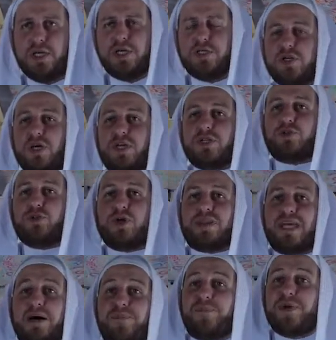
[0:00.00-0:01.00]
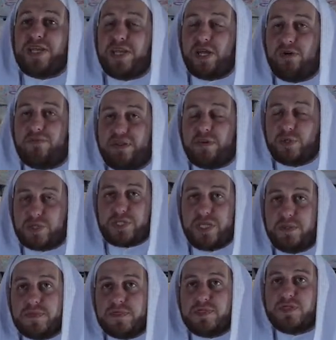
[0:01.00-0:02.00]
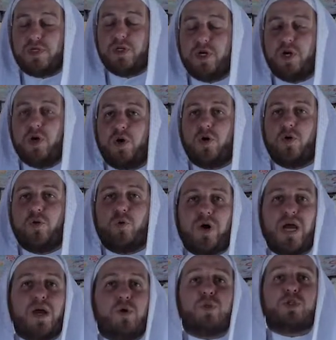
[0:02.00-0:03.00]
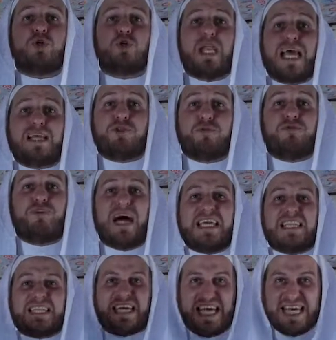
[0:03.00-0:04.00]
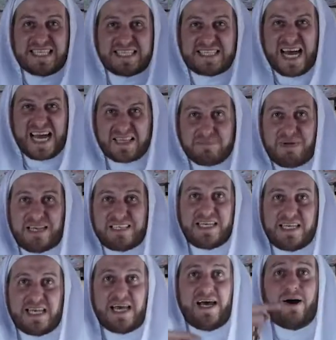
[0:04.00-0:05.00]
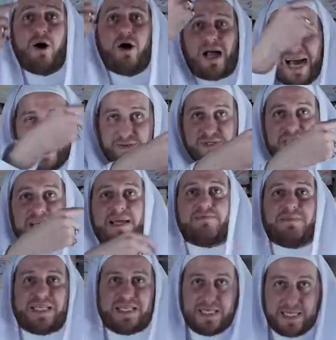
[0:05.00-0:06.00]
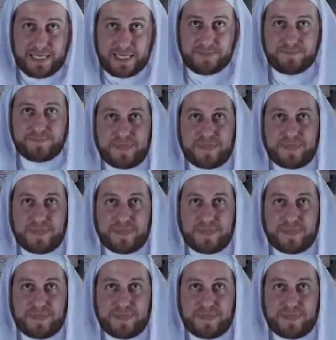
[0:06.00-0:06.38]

So he took the opinion of the Muslims where would you like to fight? Inside Medina or outside Medina?